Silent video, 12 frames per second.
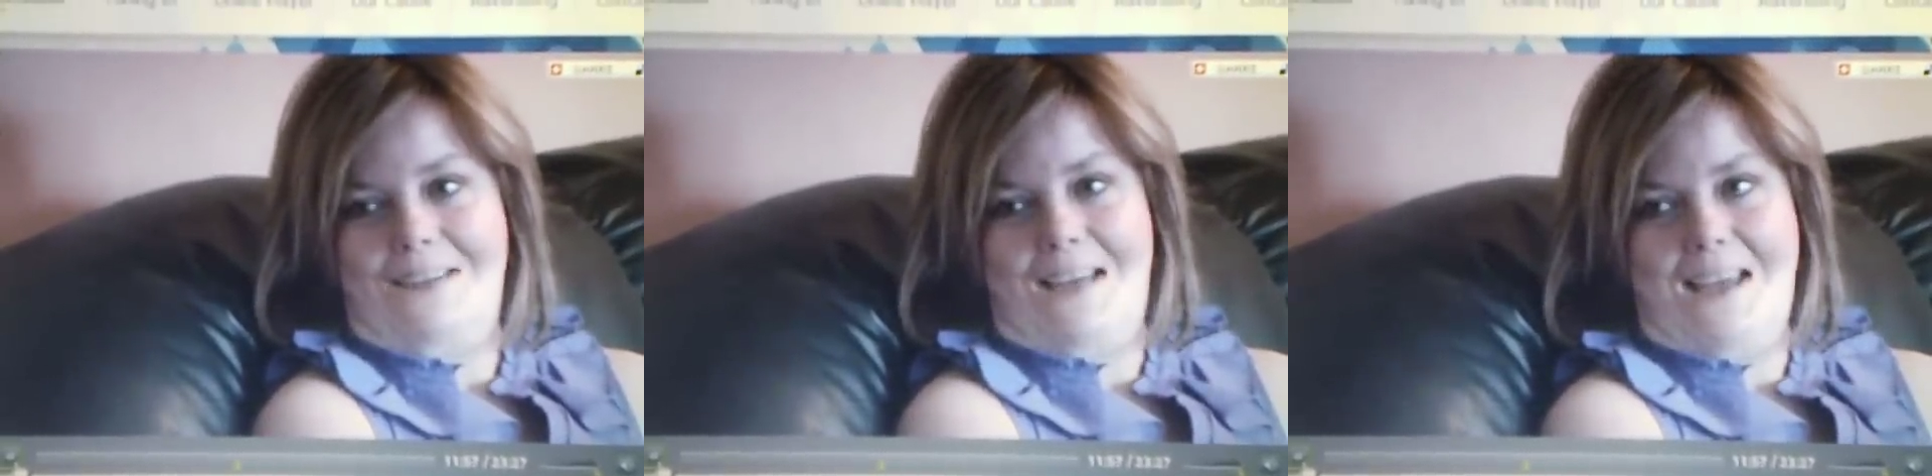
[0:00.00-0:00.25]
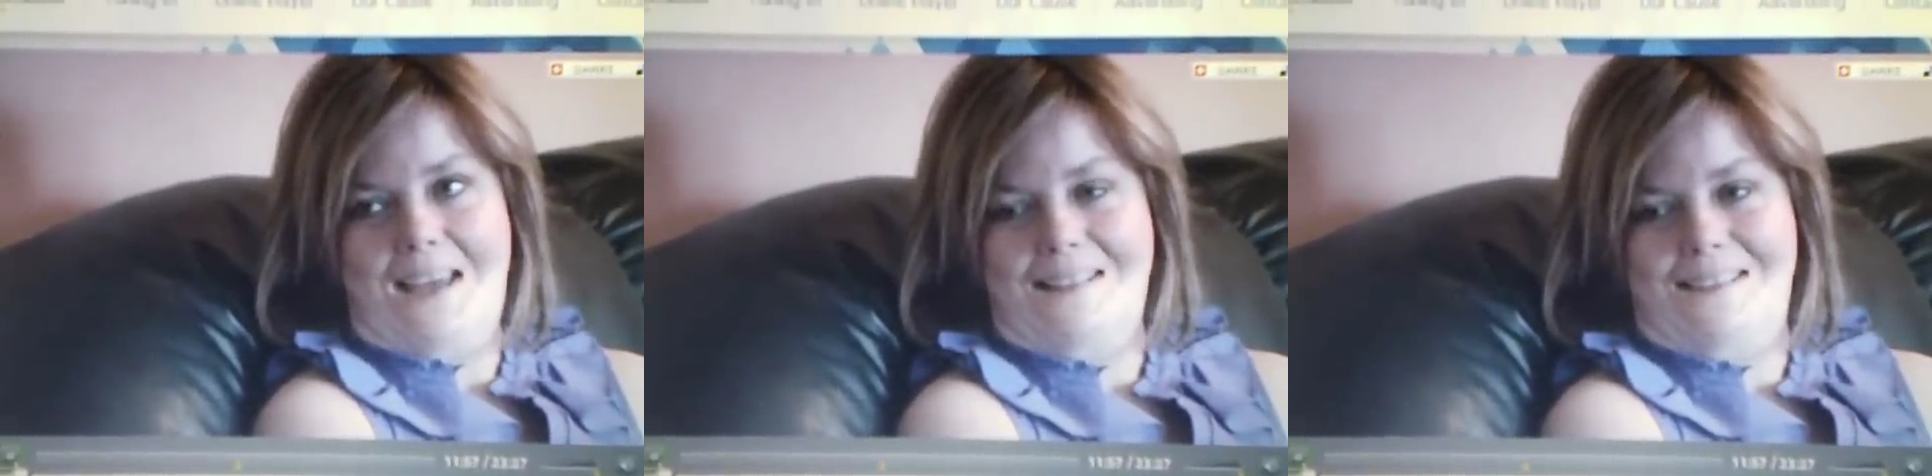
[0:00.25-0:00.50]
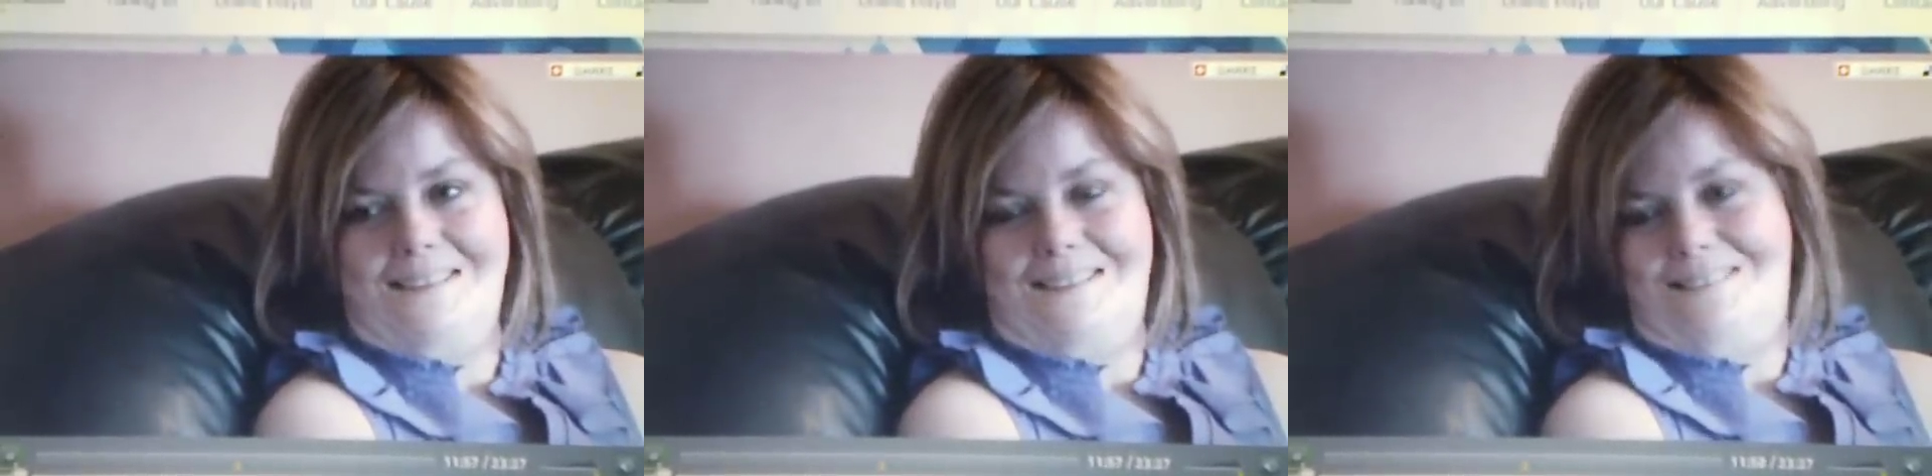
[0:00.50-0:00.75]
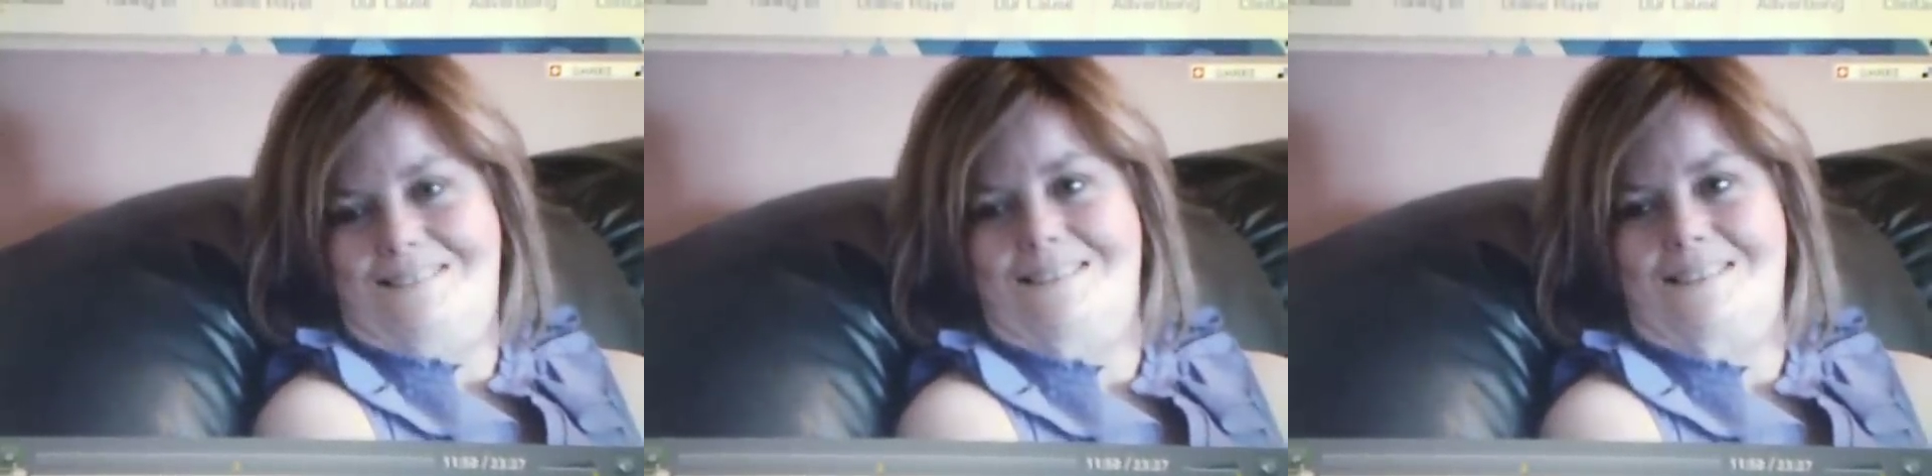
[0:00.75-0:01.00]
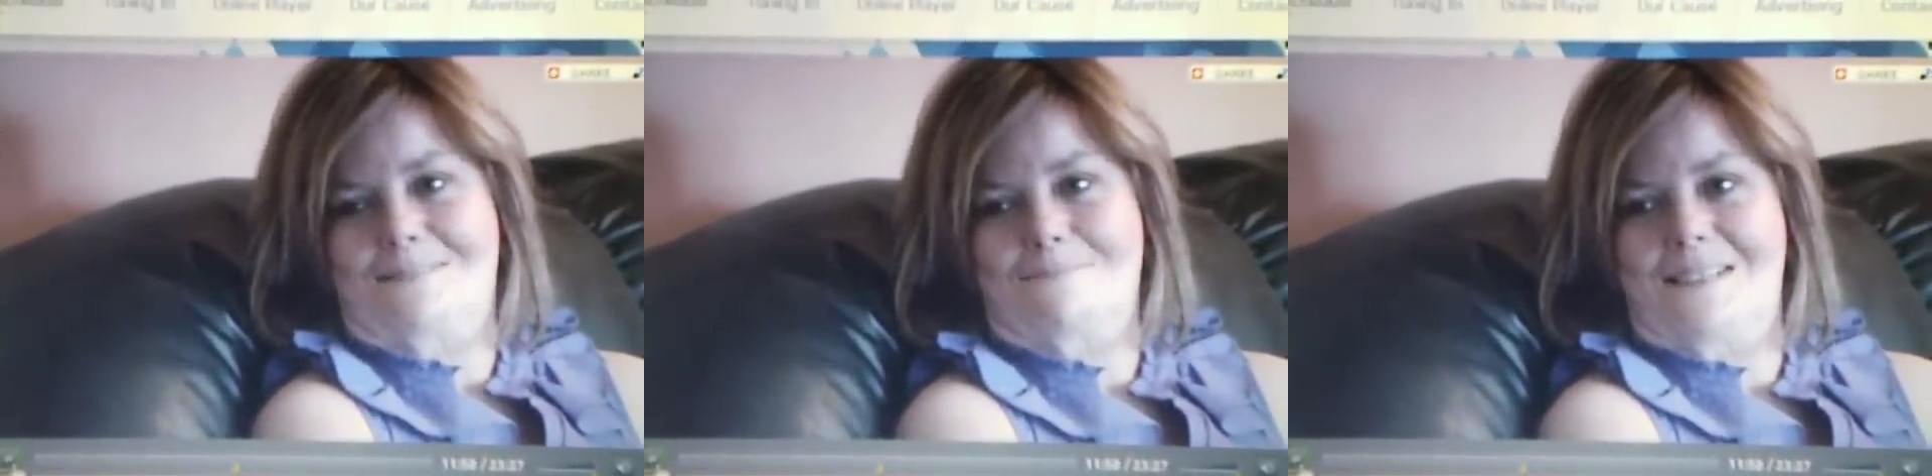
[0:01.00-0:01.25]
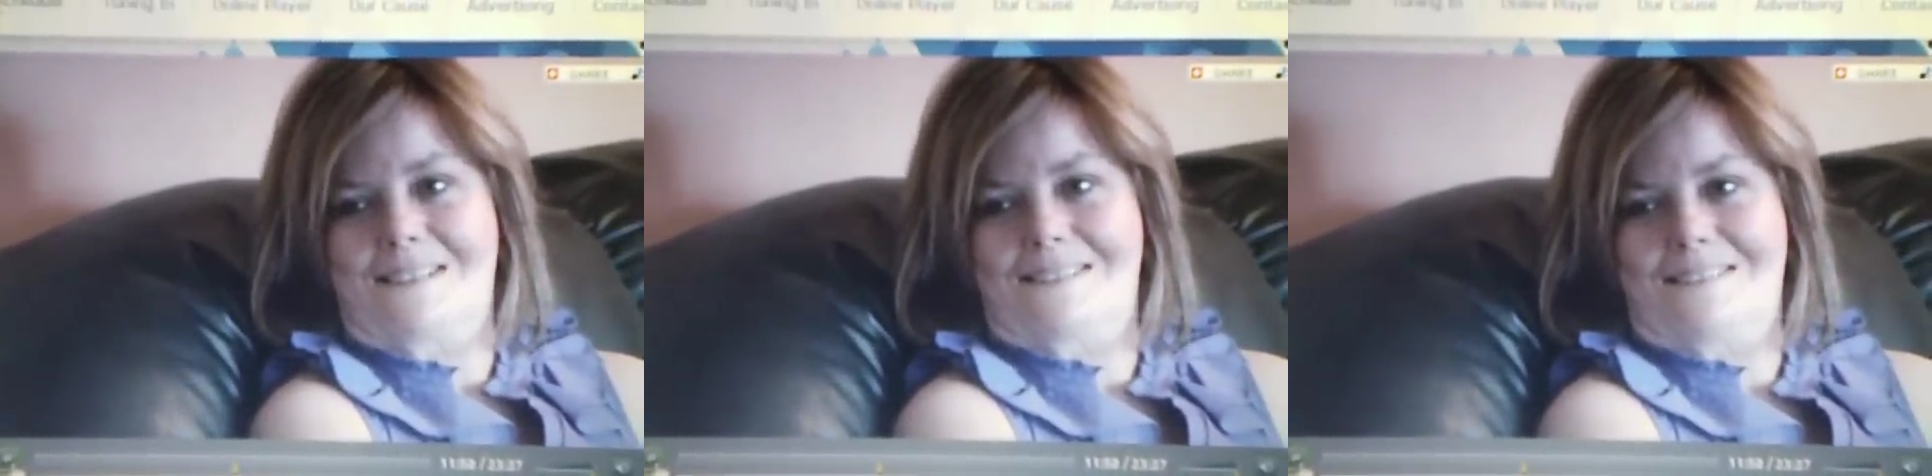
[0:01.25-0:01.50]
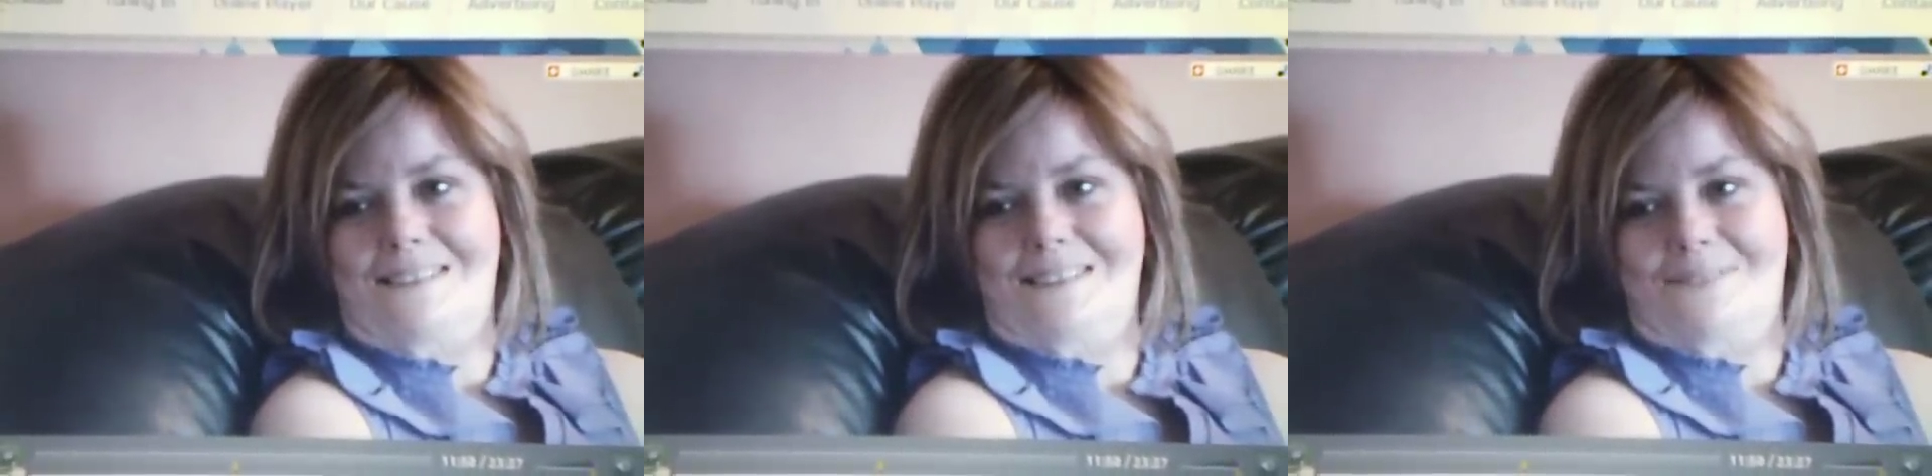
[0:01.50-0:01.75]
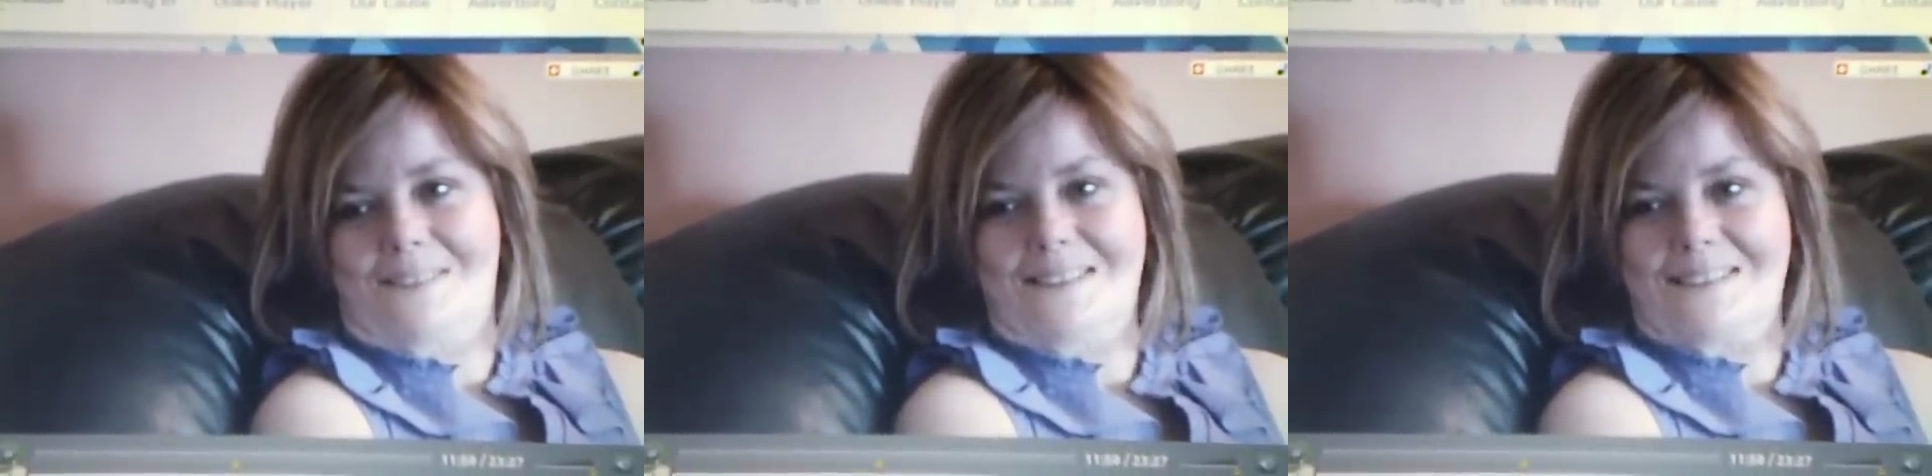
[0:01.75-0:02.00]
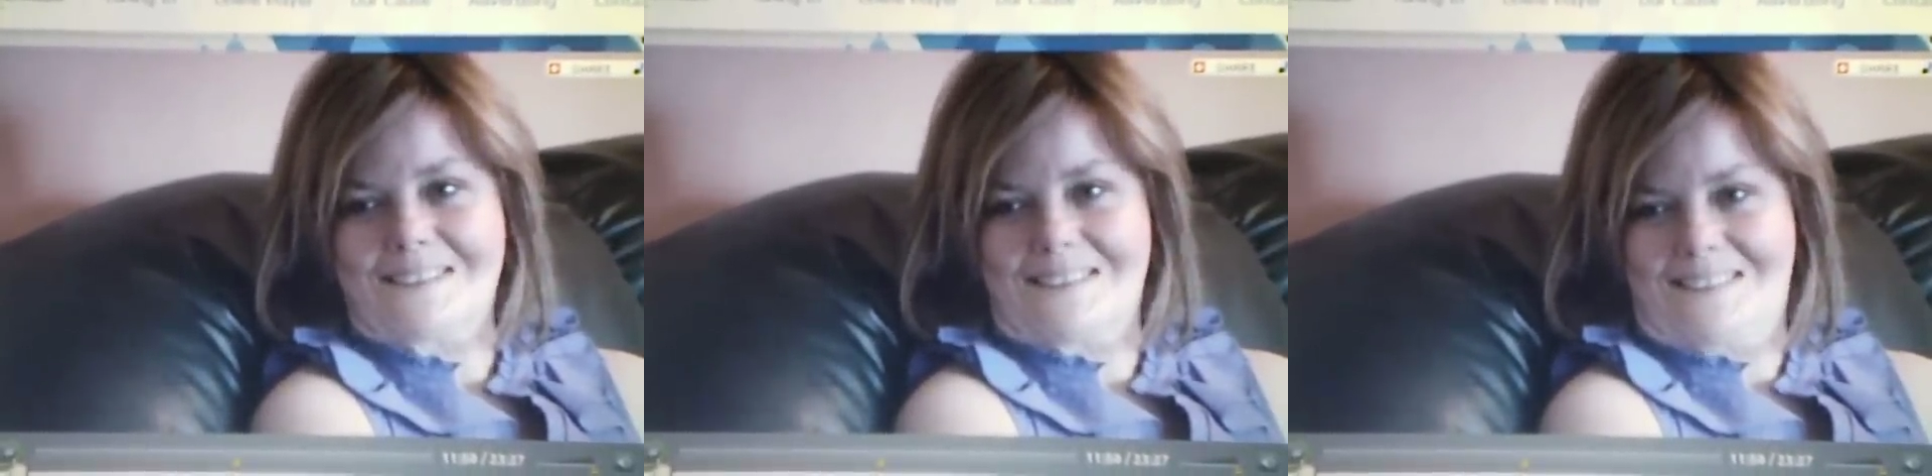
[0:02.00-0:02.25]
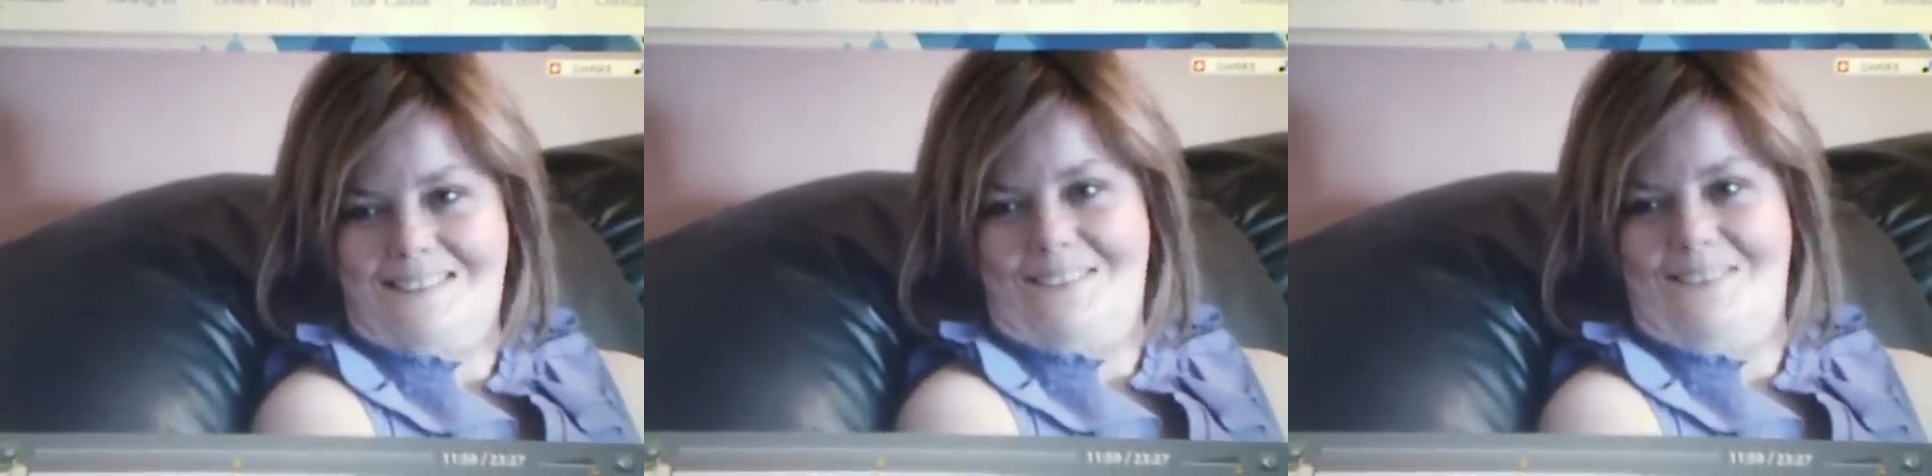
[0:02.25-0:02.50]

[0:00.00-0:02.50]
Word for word: okay, let's let's make sure this works. So,